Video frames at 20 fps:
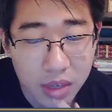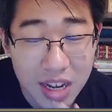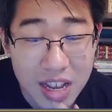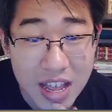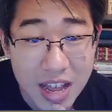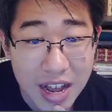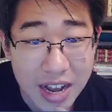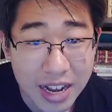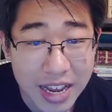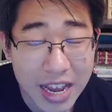
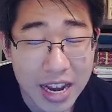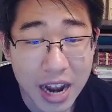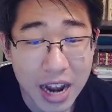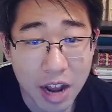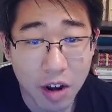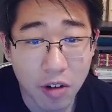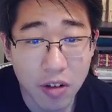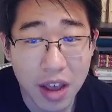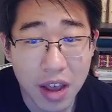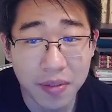Again, I
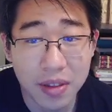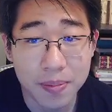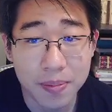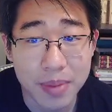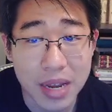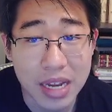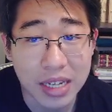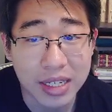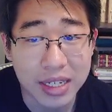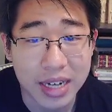don't have the
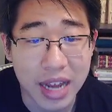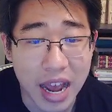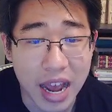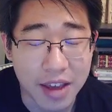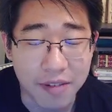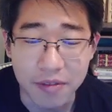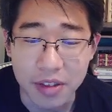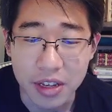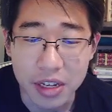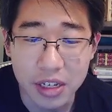best
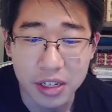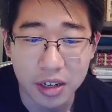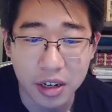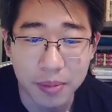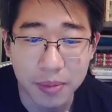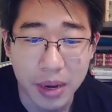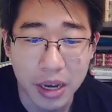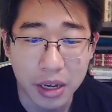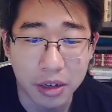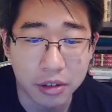IVs
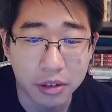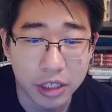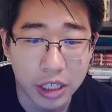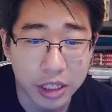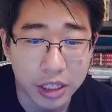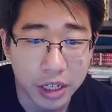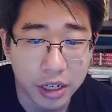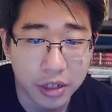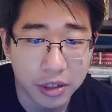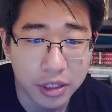on my own
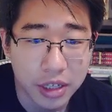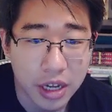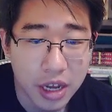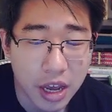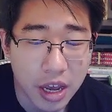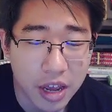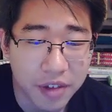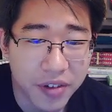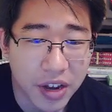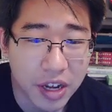Ninetales.
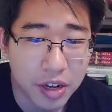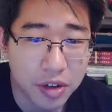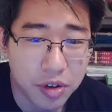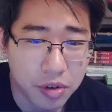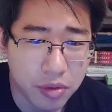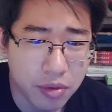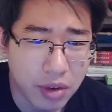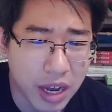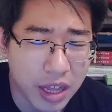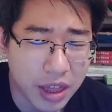If I
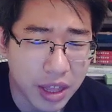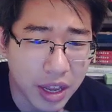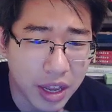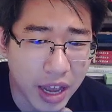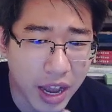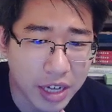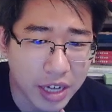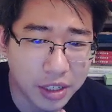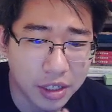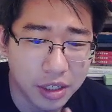do, I think
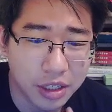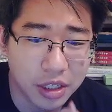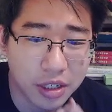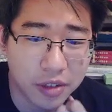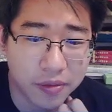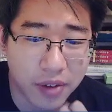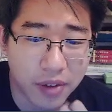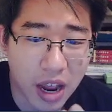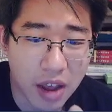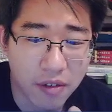I actually
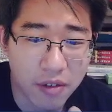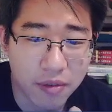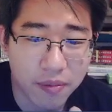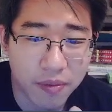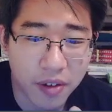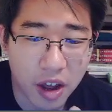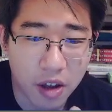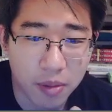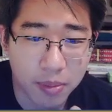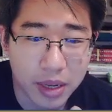survive a
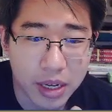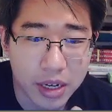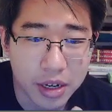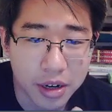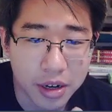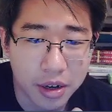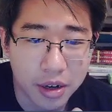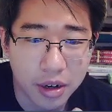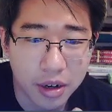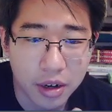Foul Play
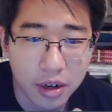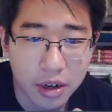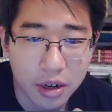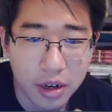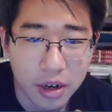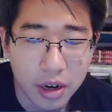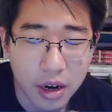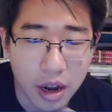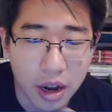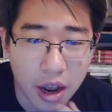here.
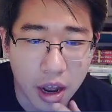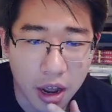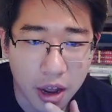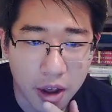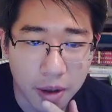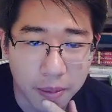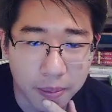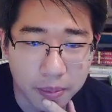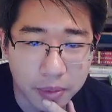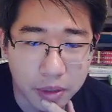
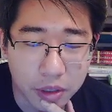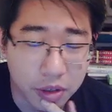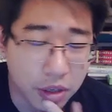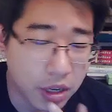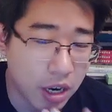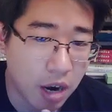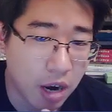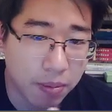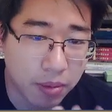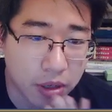So
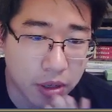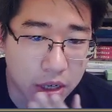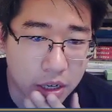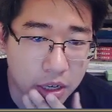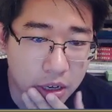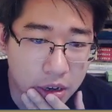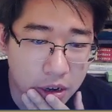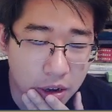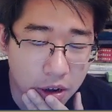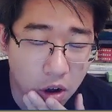here I'm
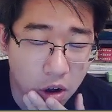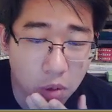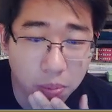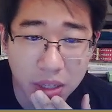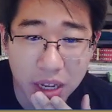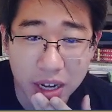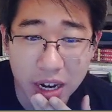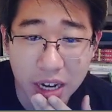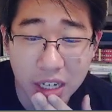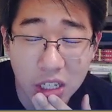gonna hope
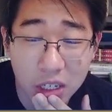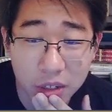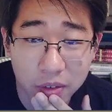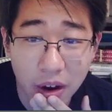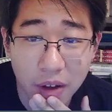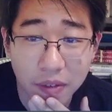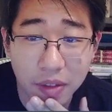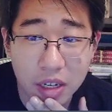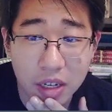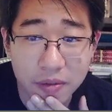that I
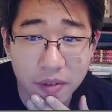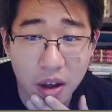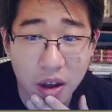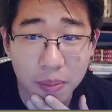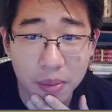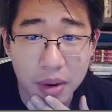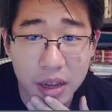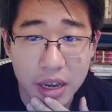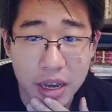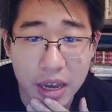survive this Foul
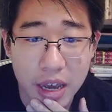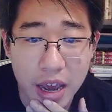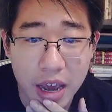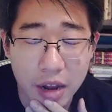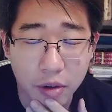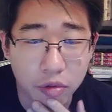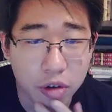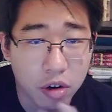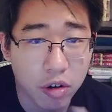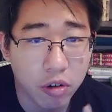Play,
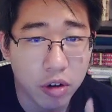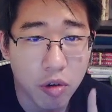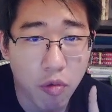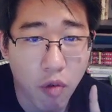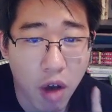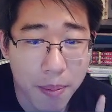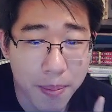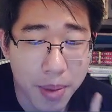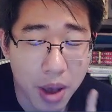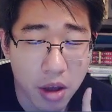and we're only
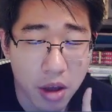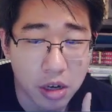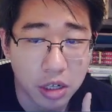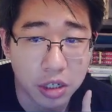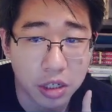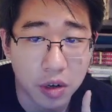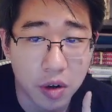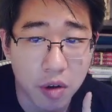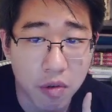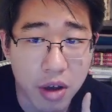1 Powder
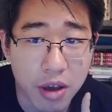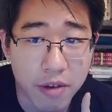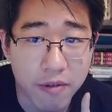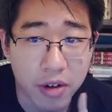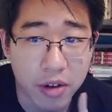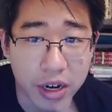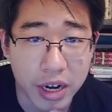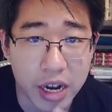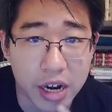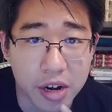Snow away
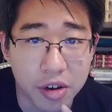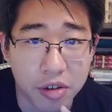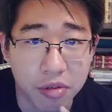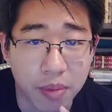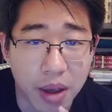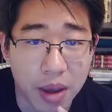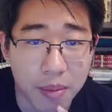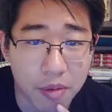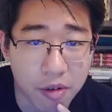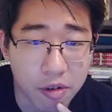from getting to
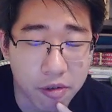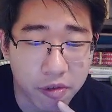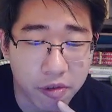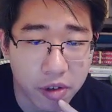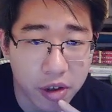my move.